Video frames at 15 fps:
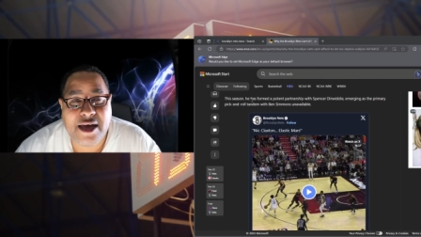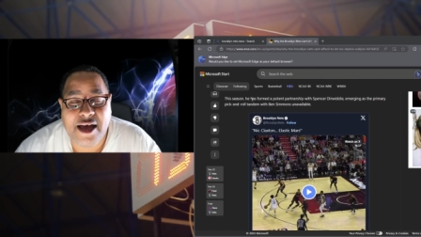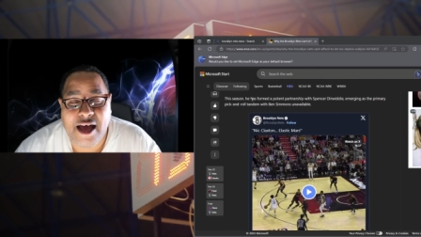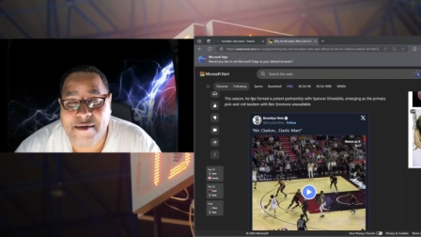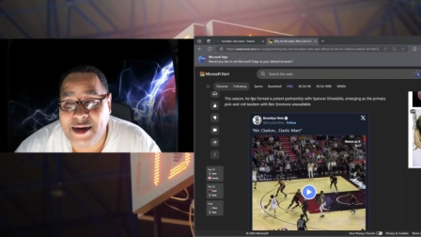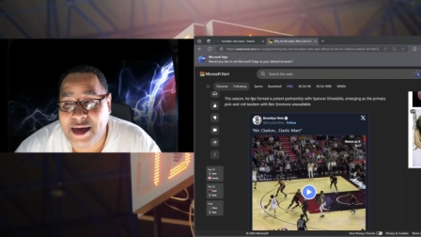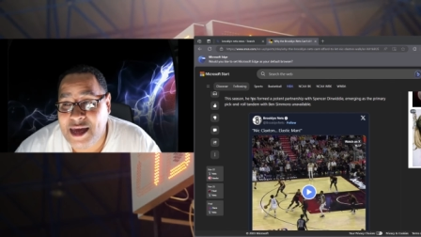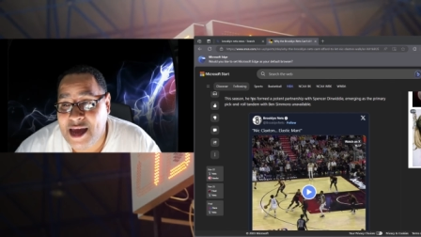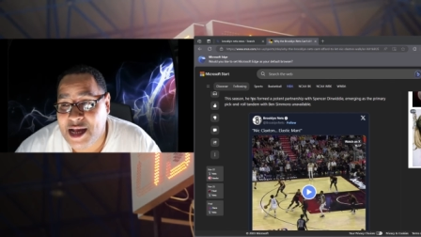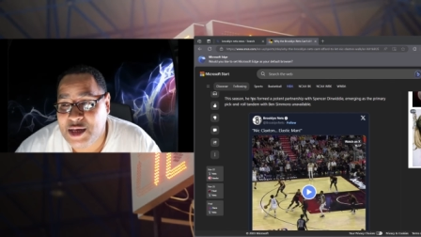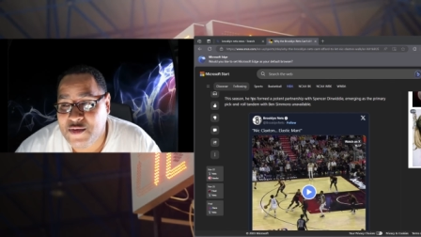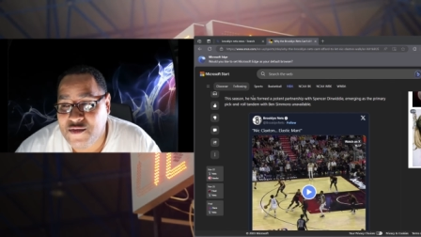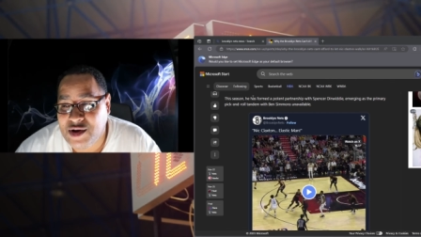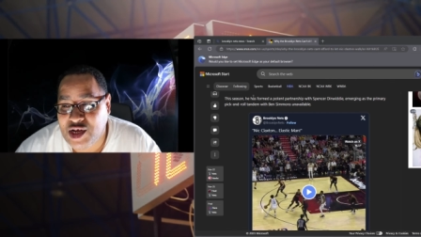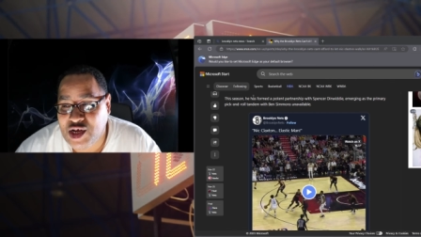I mean, he
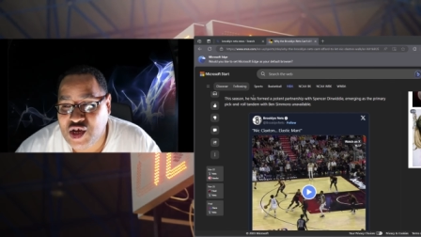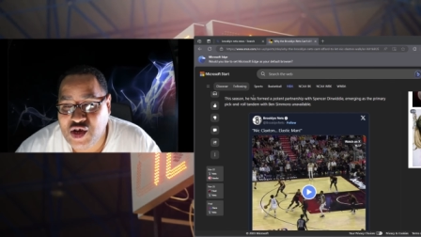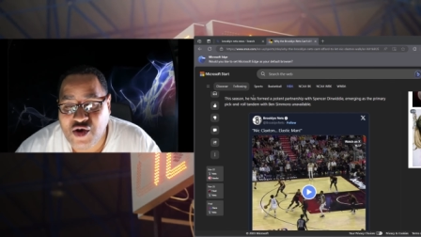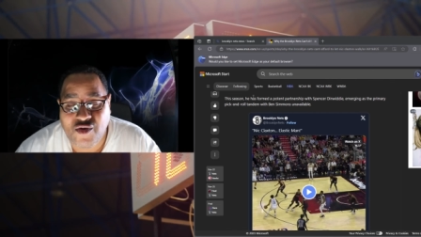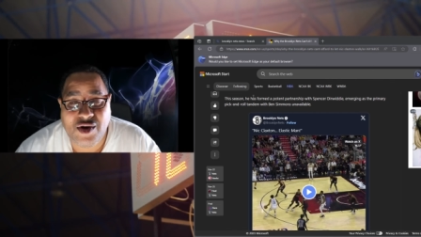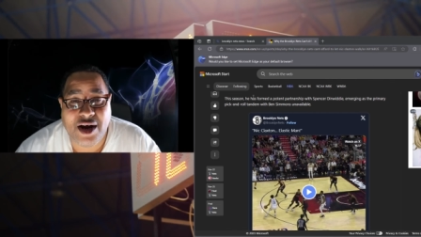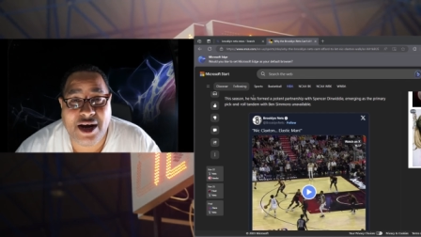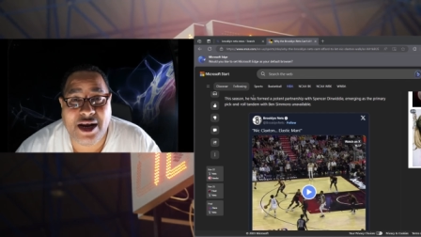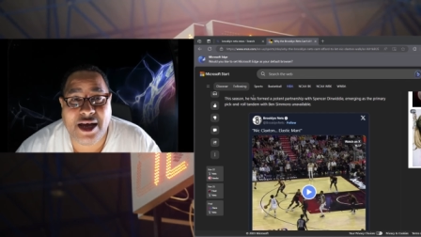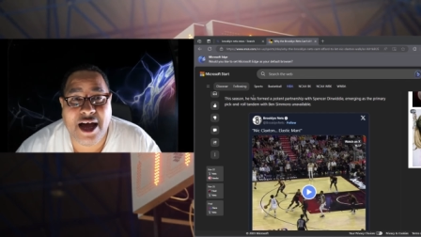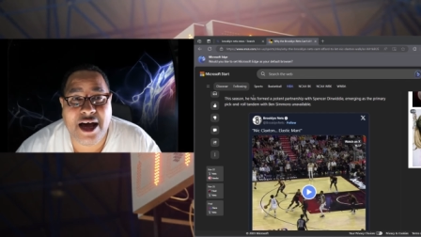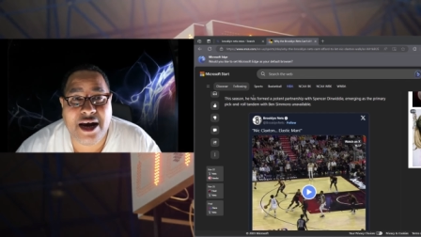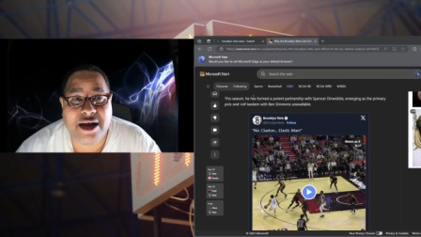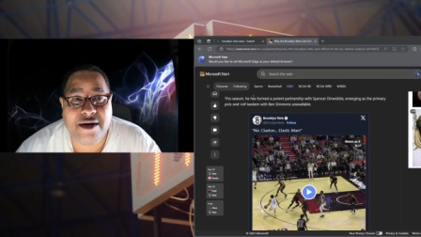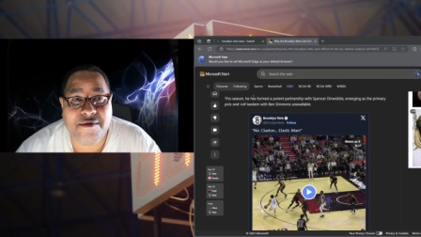hasn't really showed any
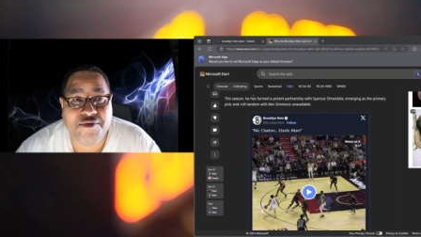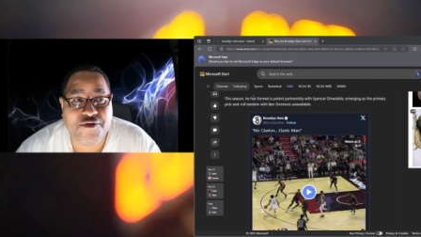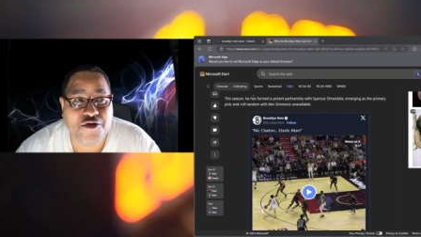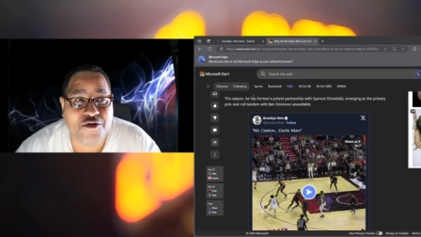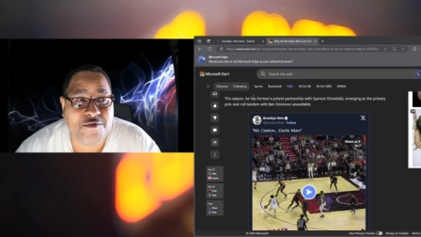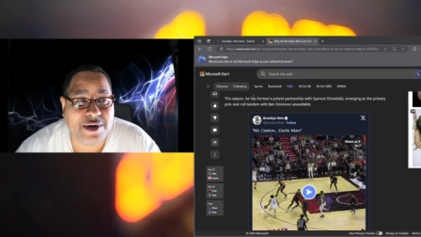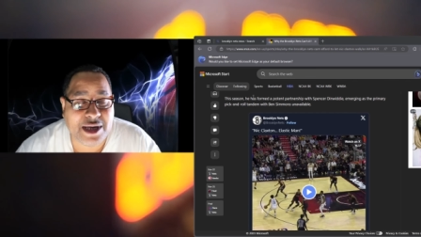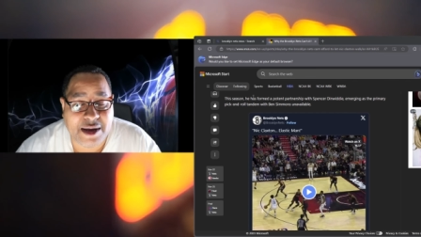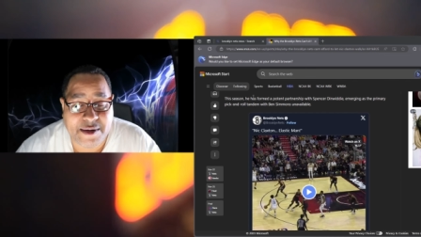kind of improvements.